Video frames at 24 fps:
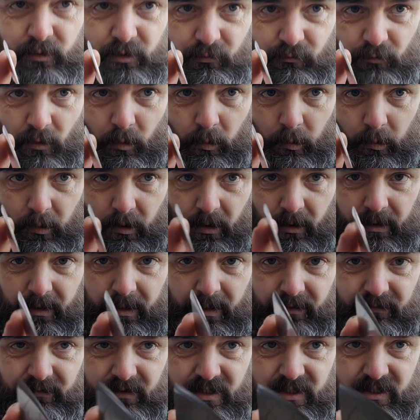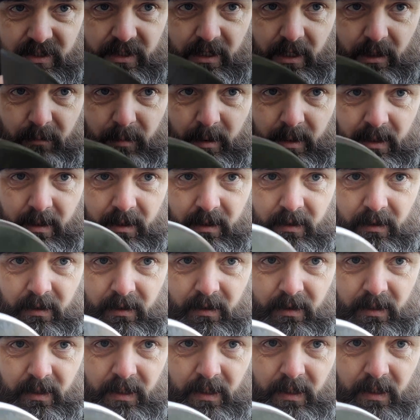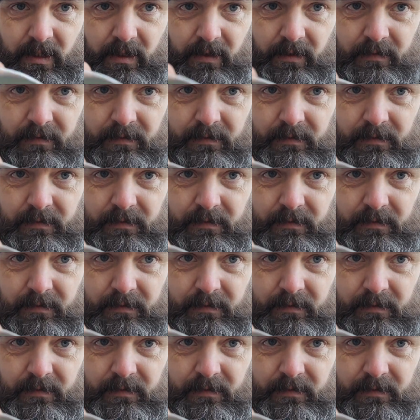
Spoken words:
a roll in this tip here.